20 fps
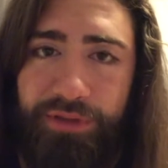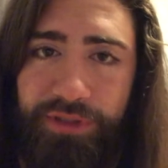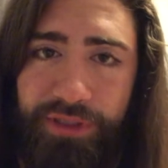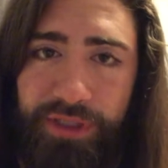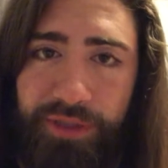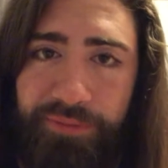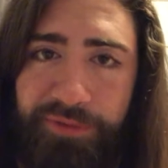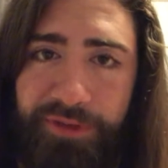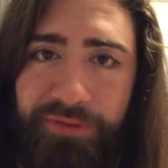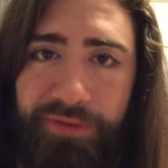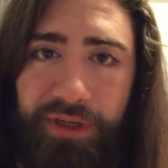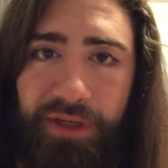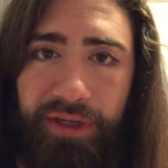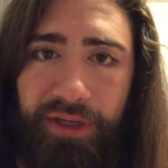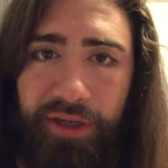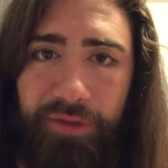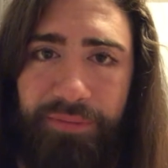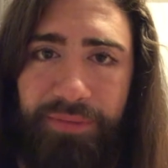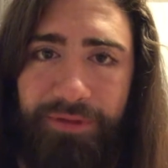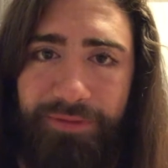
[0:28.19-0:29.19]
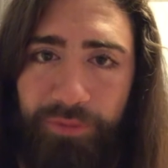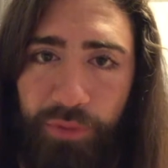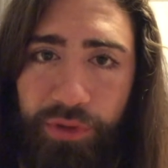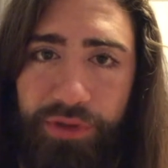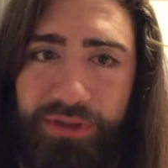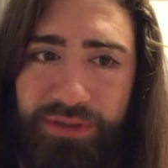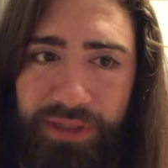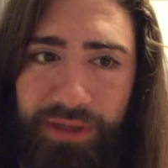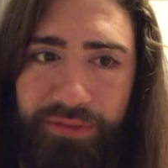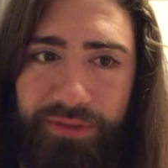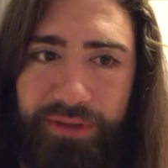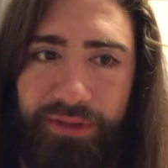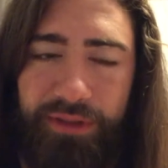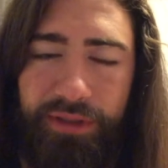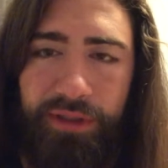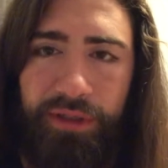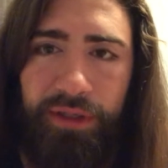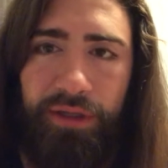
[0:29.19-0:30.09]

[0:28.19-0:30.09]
it seemed, of getting up before 7.